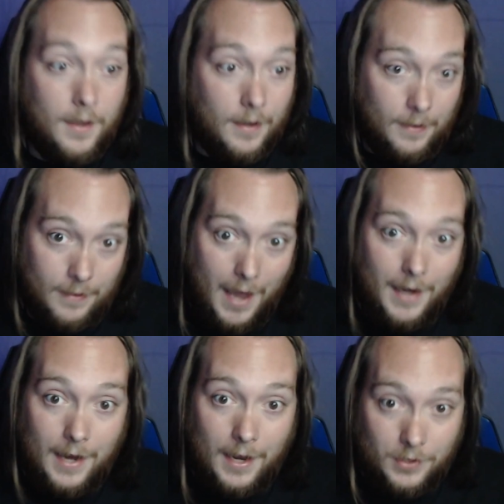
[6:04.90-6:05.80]

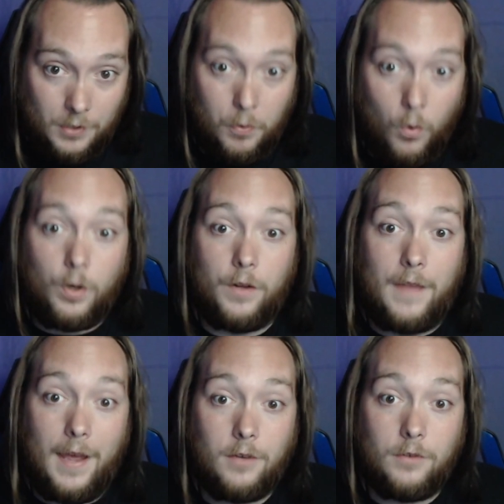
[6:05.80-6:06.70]
that supported
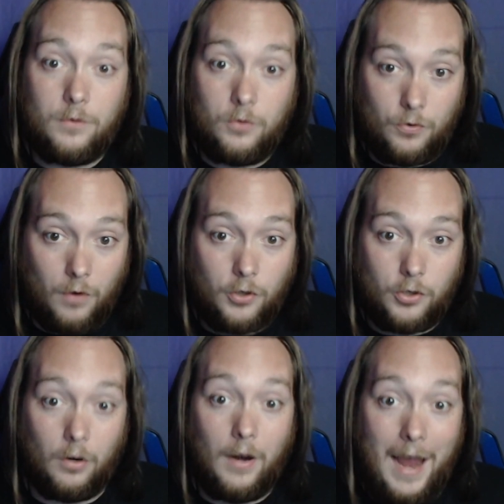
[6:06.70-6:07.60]
that
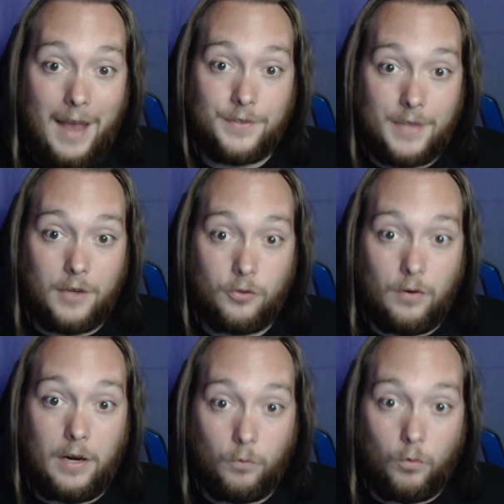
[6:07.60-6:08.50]
structure as that
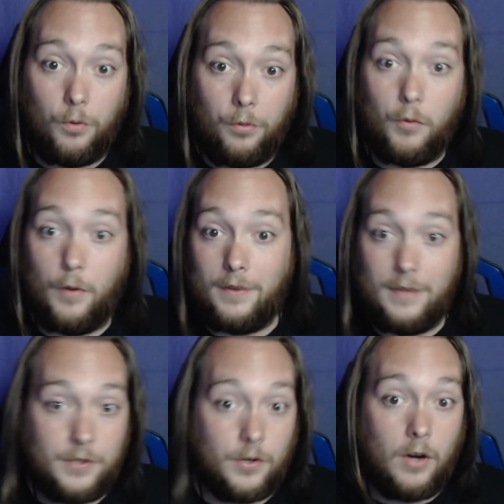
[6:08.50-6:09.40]
train rolled through it. And
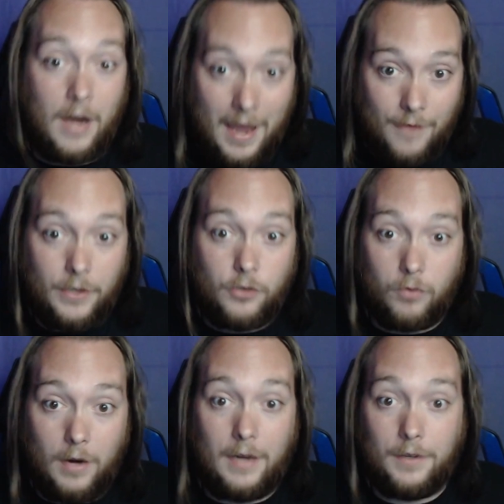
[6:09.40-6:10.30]
these are heavy
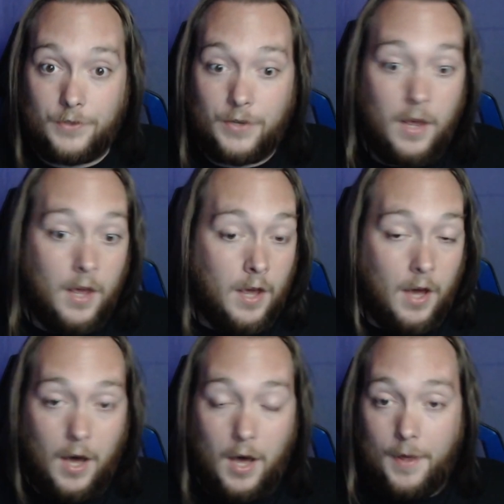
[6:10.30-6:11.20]
trains.
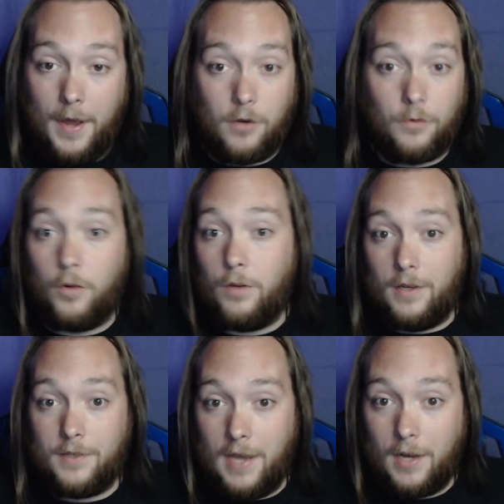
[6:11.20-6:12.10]
I don't know the
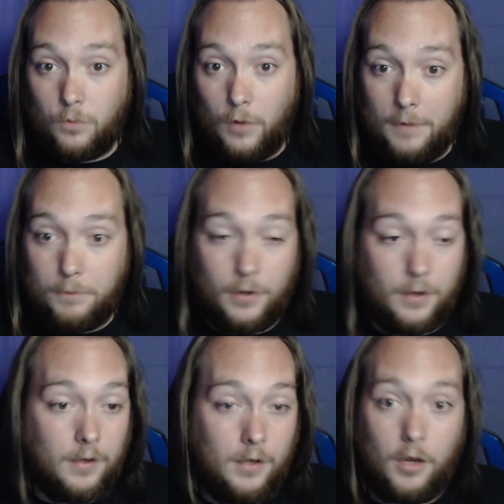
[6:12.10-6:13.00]
exact weight,
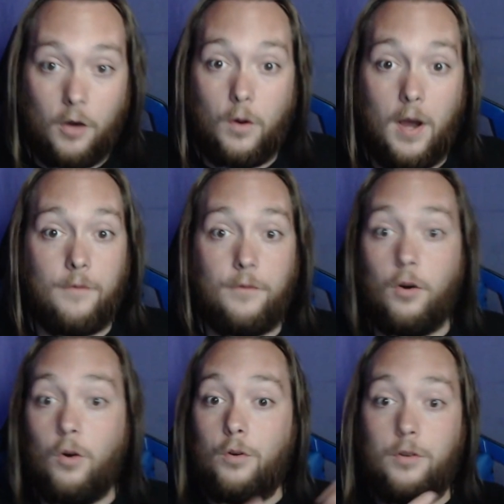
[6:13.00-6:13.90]
but you know, I've
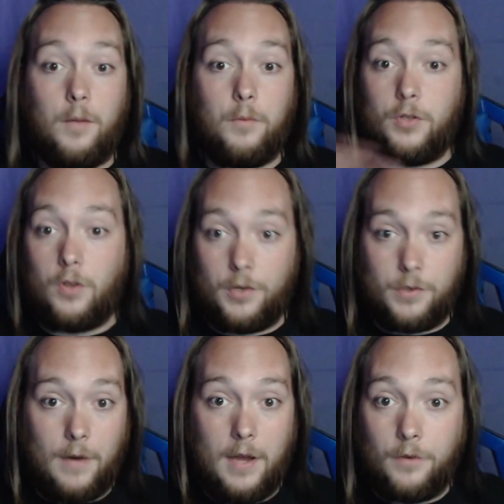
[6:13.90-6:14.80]
heard numbers
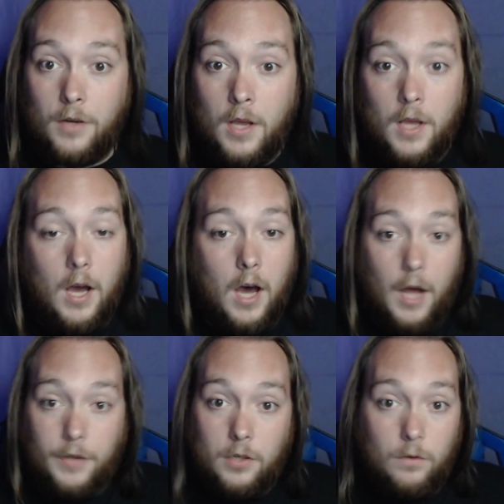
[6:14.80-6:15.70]
tossed around,
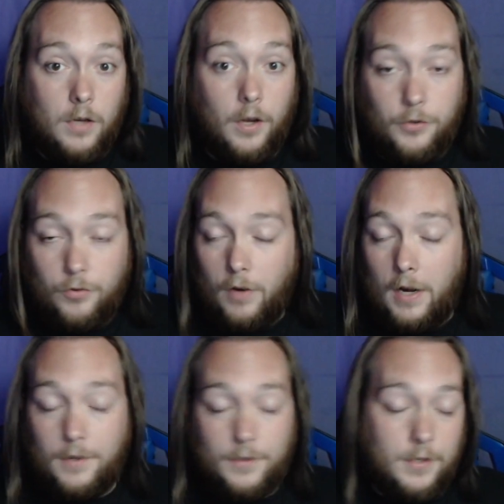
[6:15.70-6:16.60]
2-ton
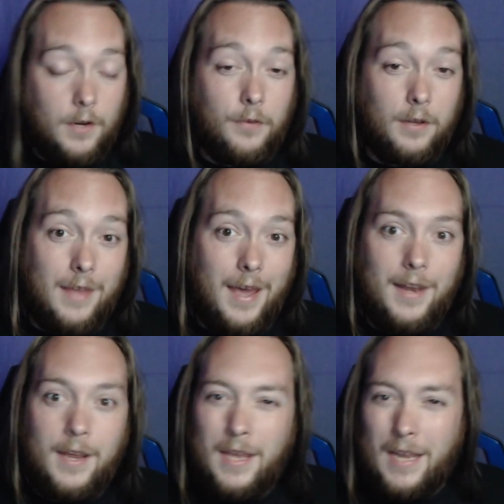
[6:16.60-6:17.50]
trains, stuff like
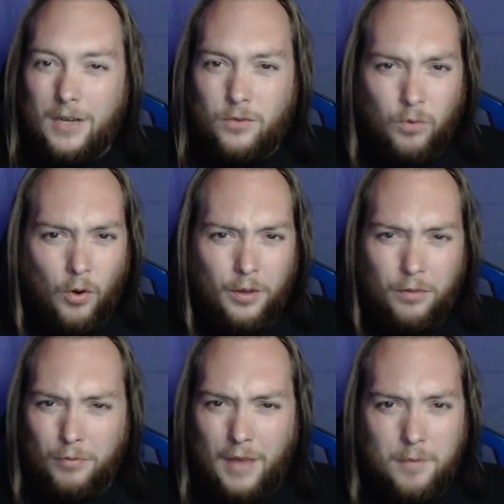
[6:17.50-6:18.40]
that. It's rolling
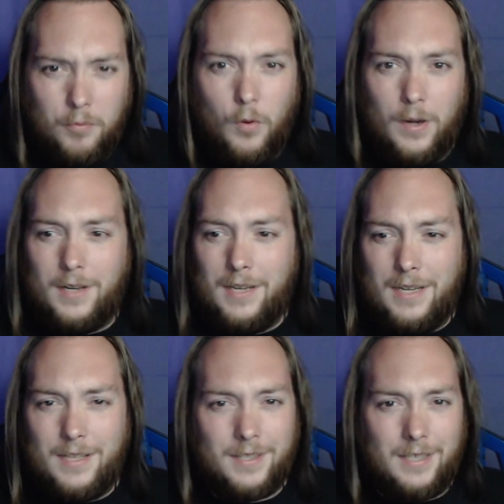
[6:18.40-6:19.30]
through that point at
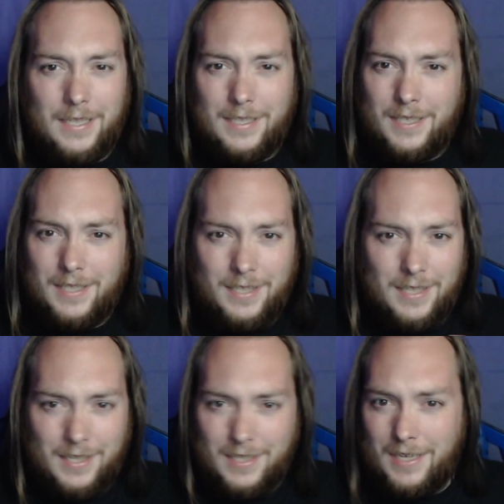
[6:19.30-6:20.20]
easily
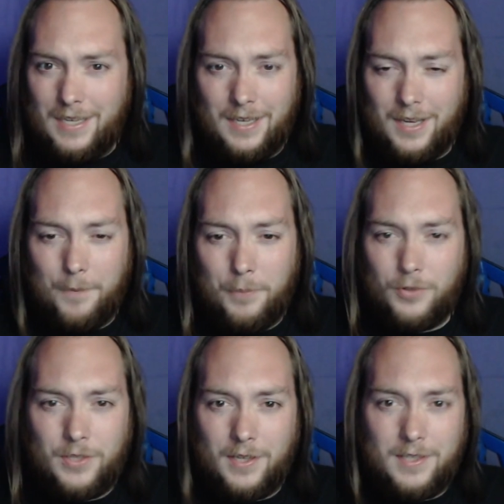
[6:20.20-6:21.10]
60, upper
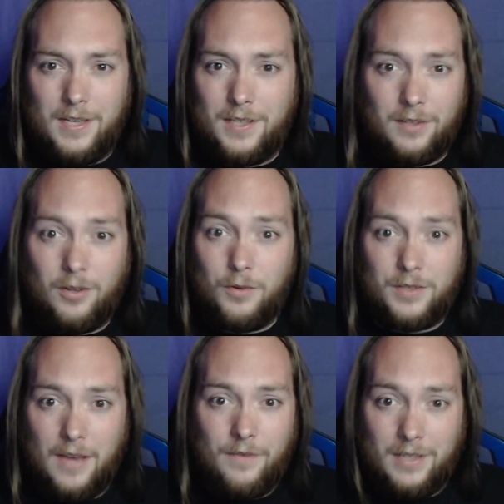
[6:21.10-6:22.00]
60s, low
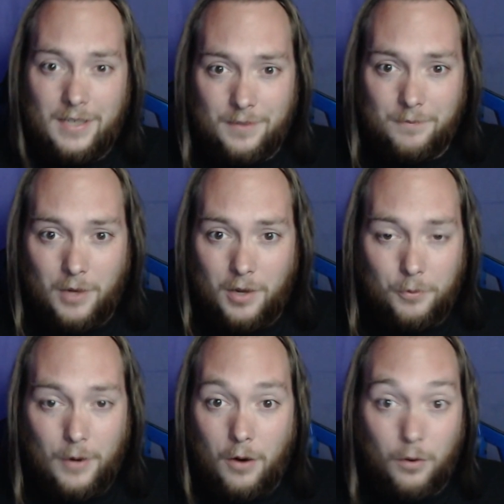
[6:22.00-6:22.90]
70 mile
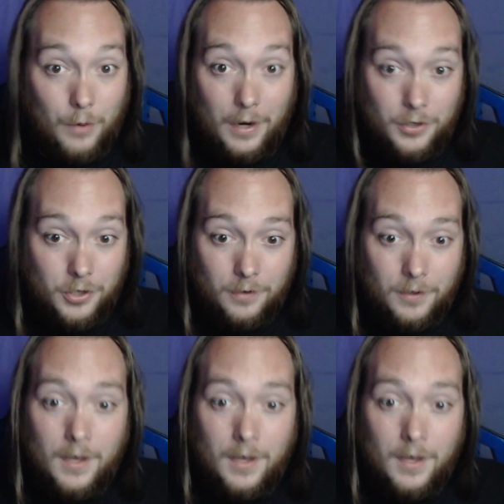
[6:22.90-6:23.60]
per hour region.